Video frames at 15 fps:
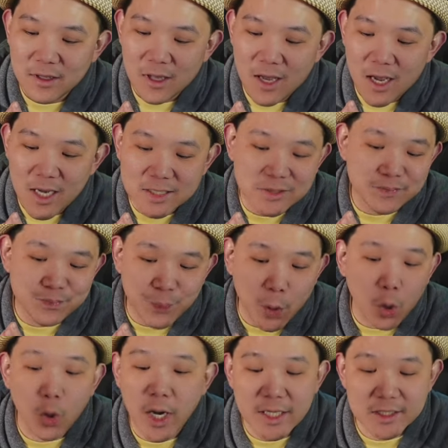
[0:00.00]
As
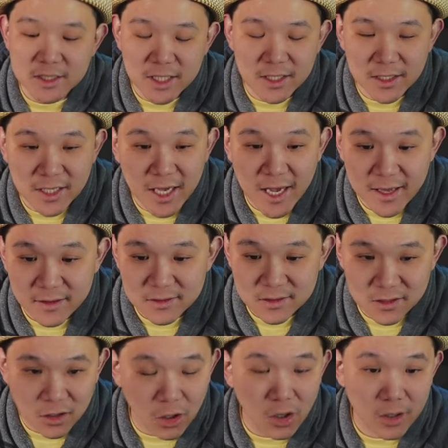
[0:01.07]
bold as you can get,
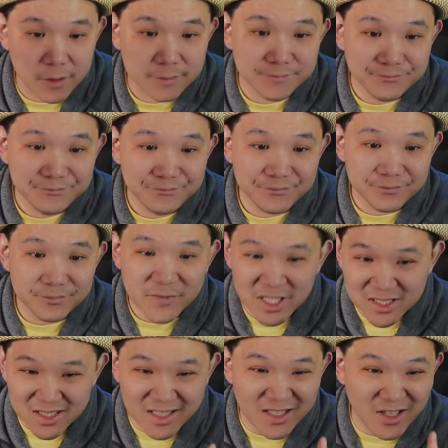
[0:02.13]
cigar. This
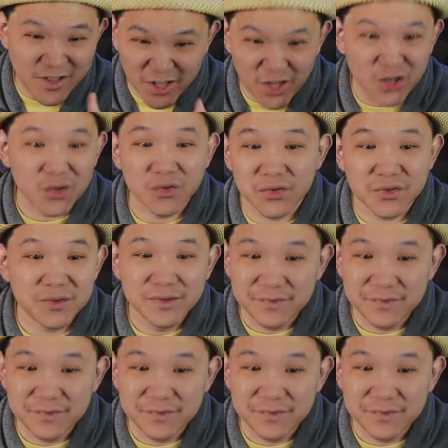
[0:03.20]
thing kills.